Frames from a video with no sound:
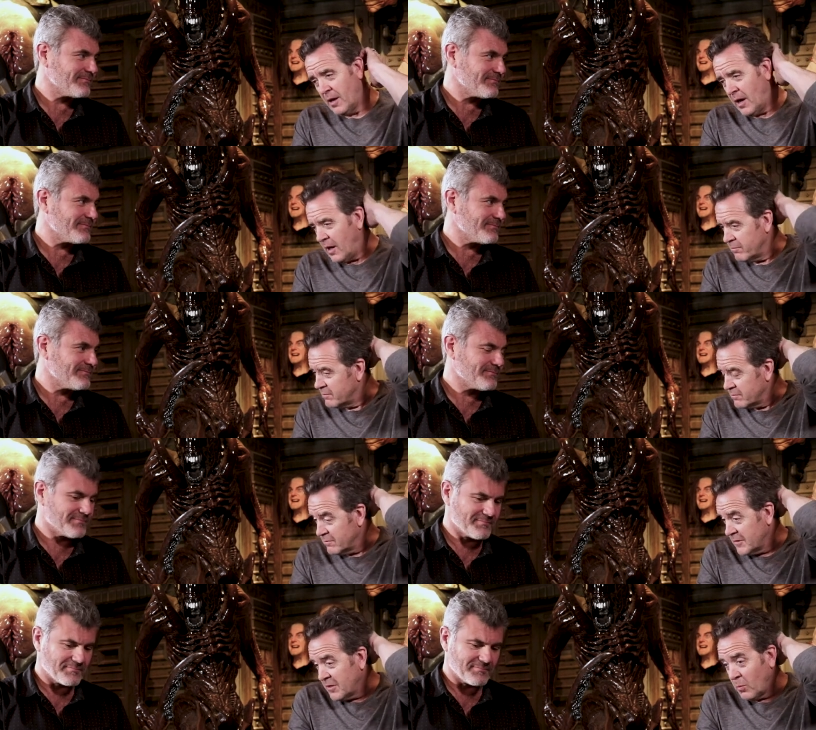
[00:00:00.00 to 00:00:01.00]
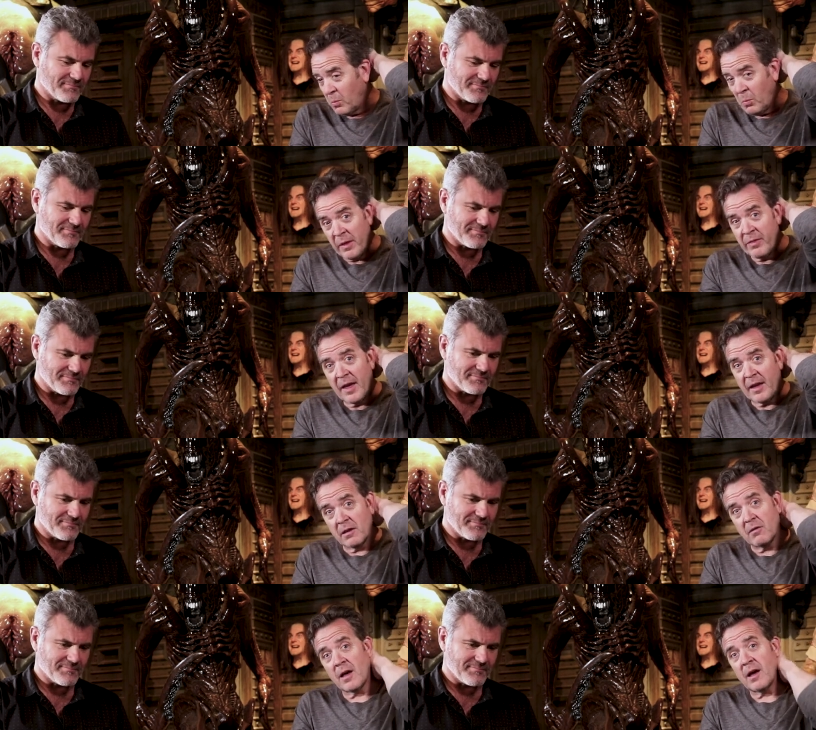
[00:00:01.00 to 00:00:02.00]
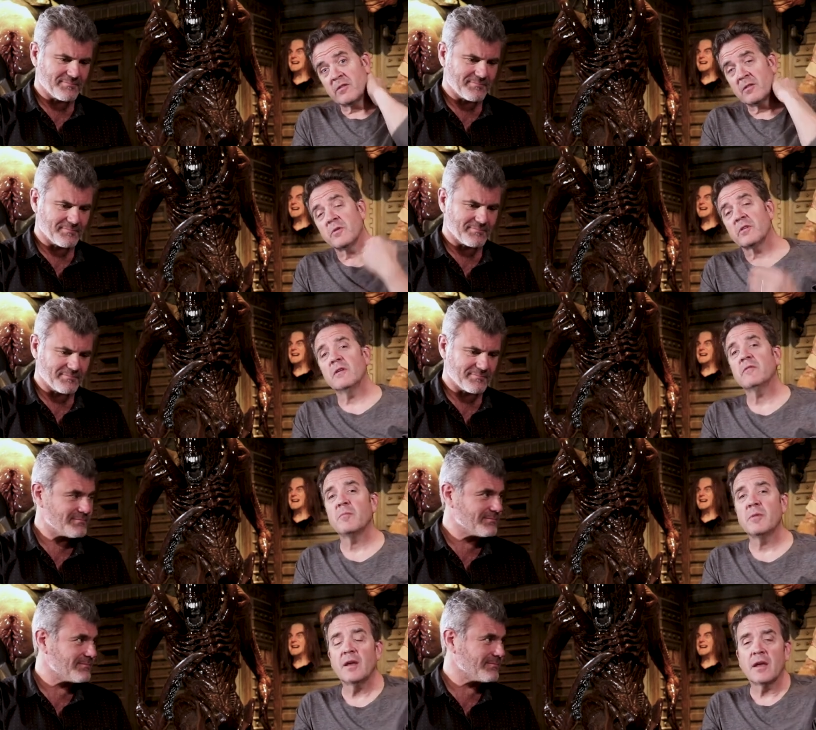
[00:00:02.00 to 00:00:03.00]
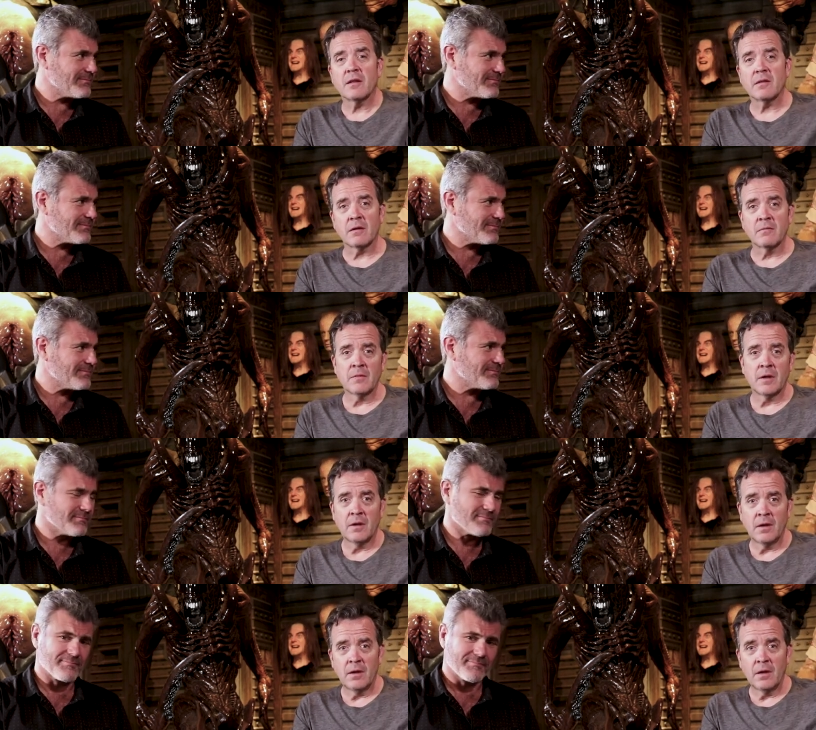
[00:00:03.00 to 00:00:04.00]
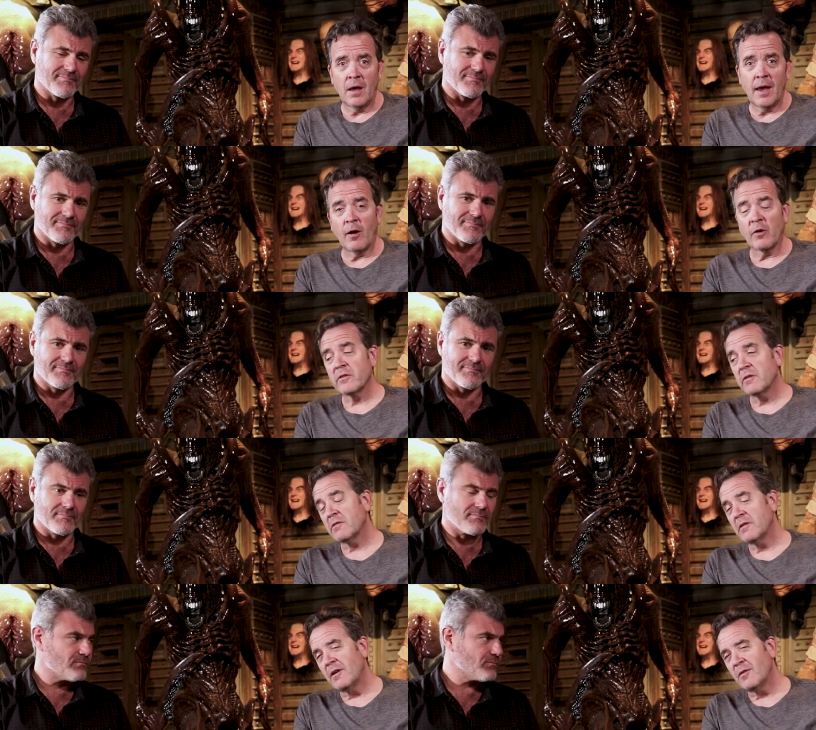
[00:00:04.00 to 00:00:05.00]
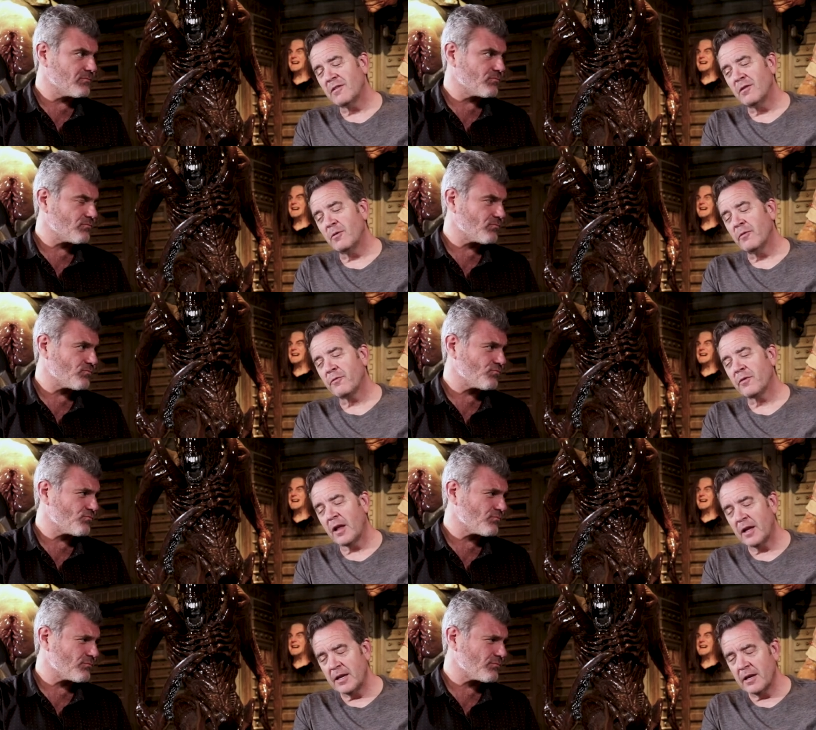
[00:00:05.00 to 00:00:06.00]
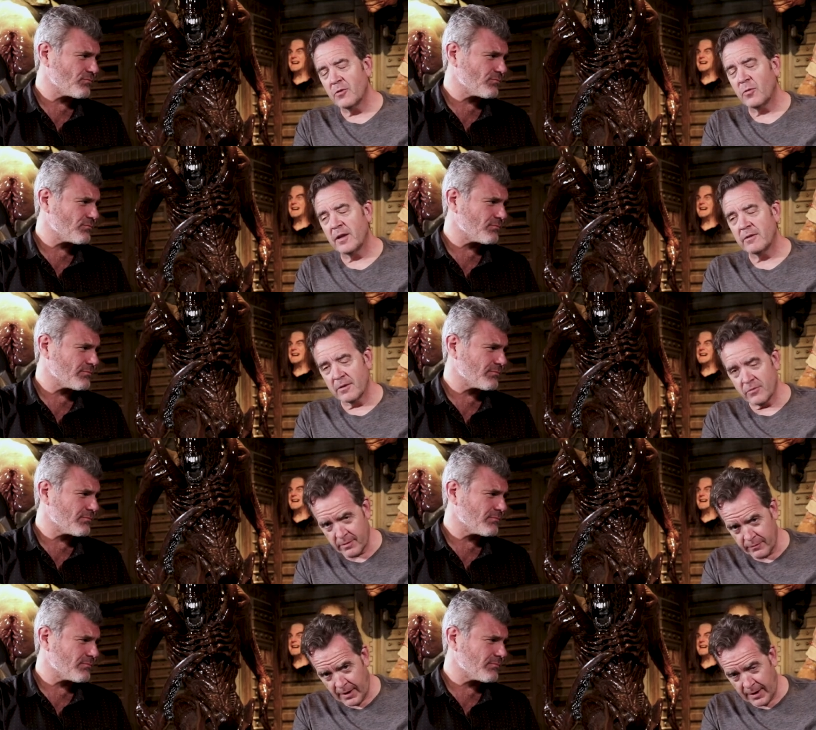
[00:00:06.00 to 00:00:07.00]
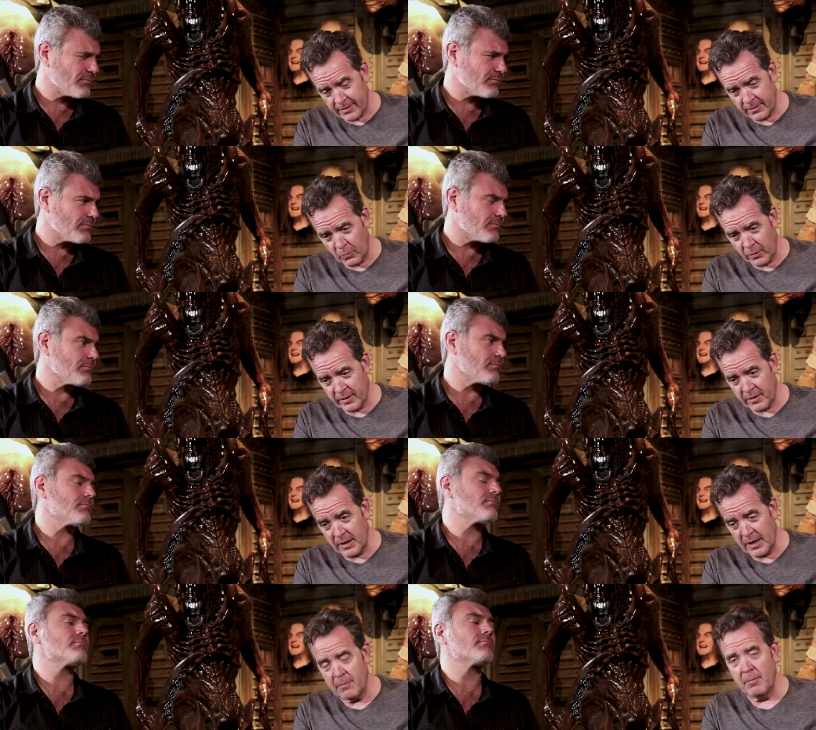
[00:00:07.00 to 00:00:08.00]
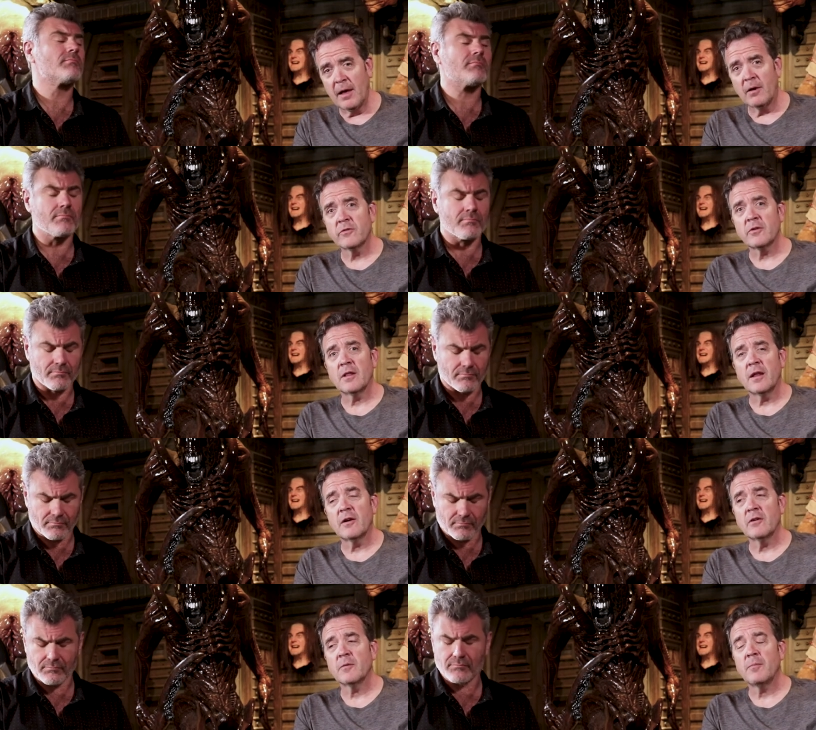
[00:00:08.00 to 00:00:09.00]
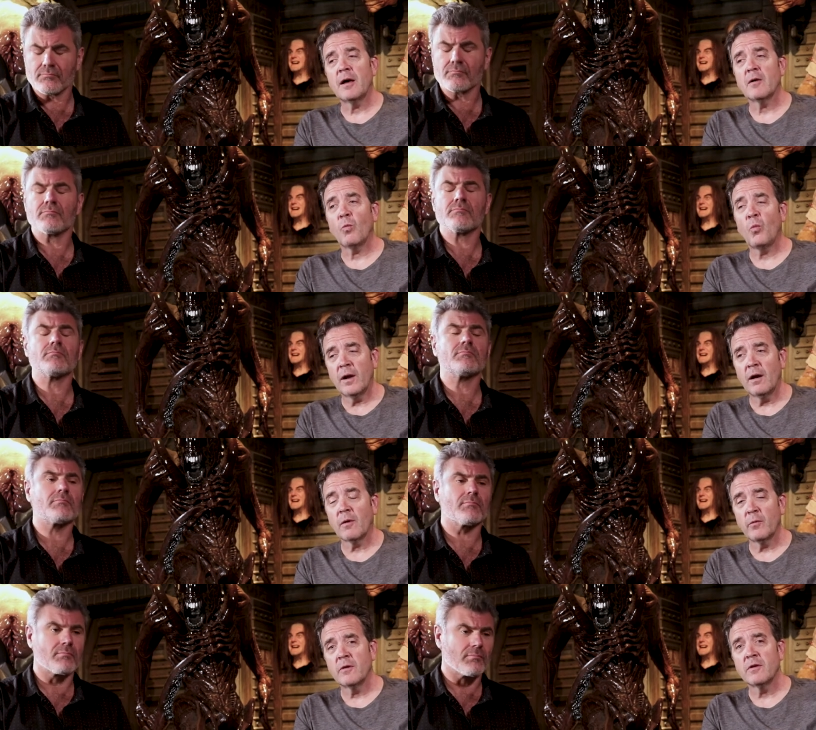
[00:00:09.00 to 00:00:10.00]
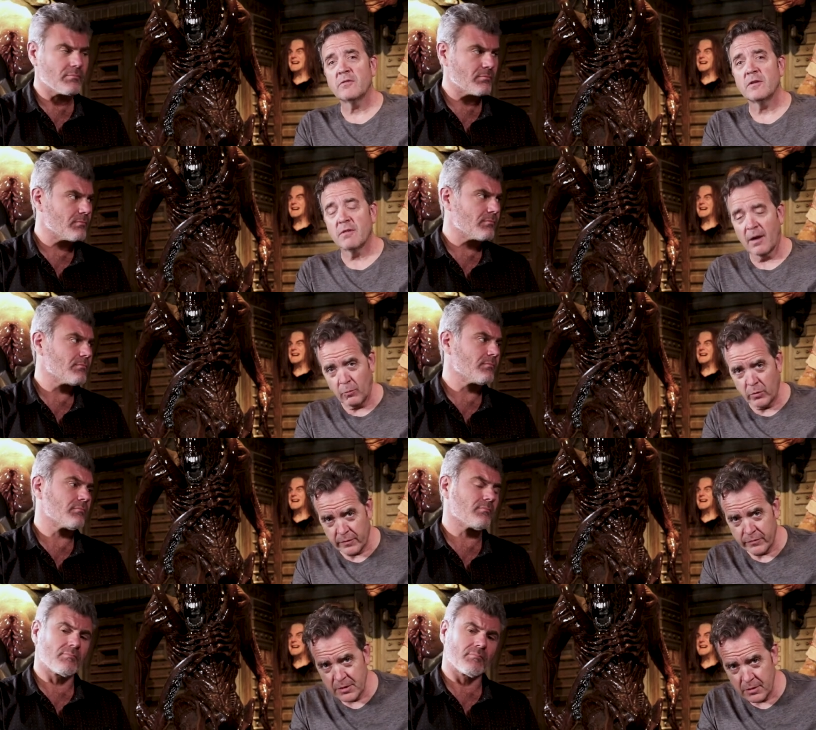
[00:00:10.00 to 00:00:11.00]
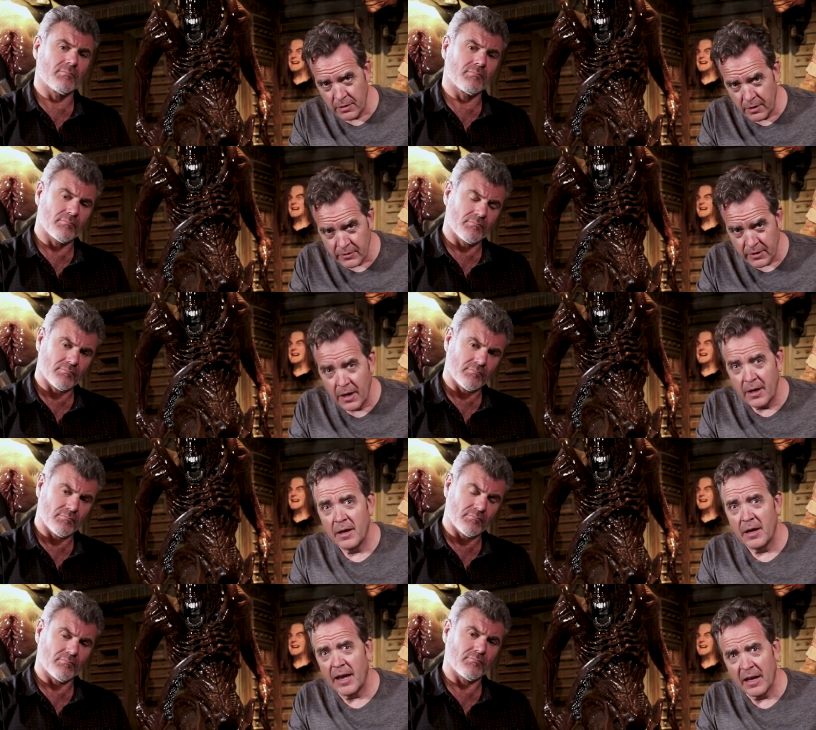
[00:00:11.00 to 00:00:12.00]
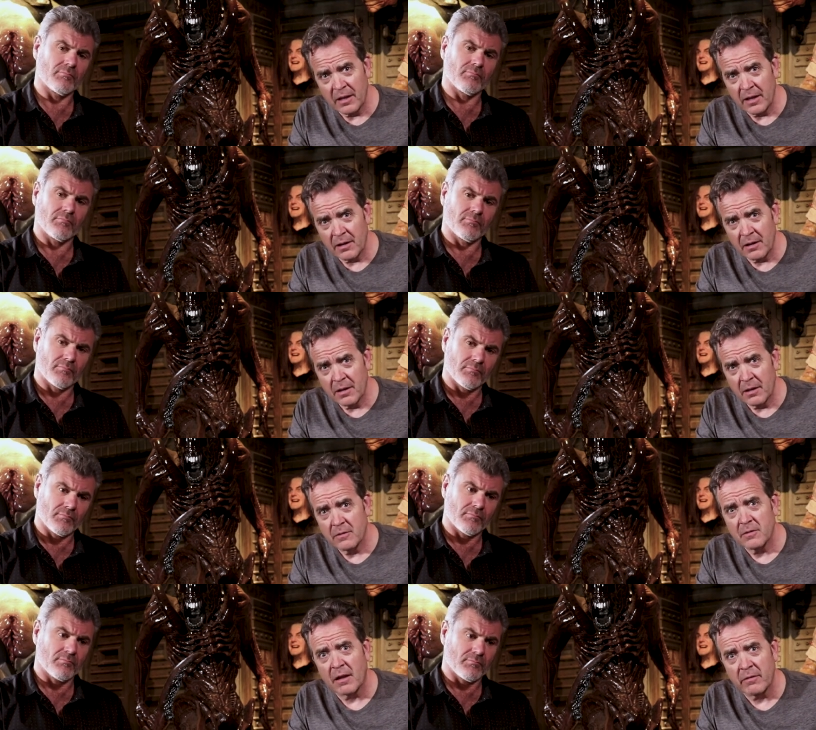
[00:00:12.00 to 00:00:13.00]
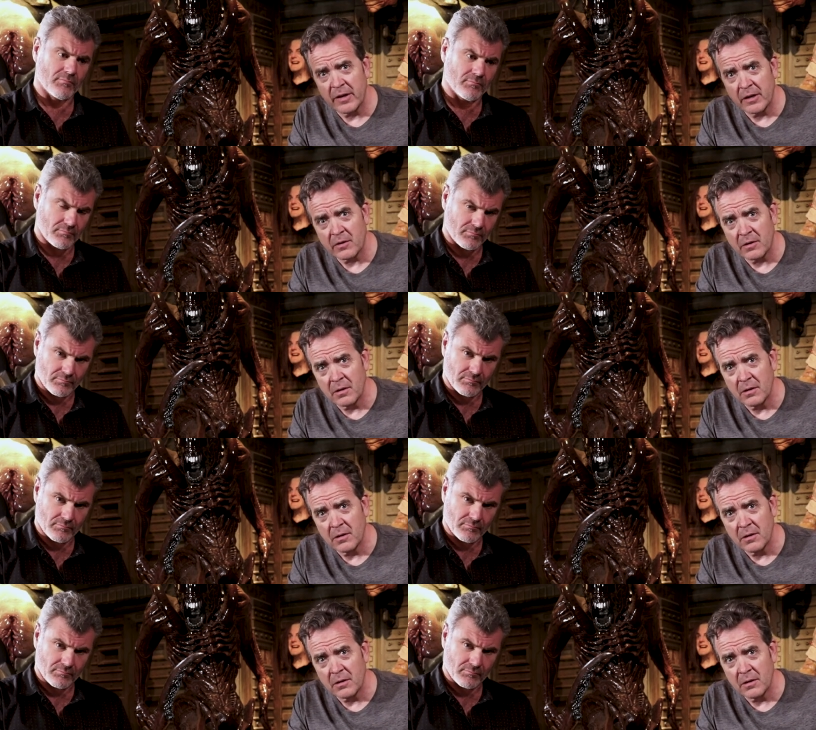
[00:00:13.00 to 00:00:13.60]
Speaker 1: um, so we thank you guys in return for being out there and also just a note to flood 20th century fox with emails and letters about when are we going to see tom woodruff jr's alien salvation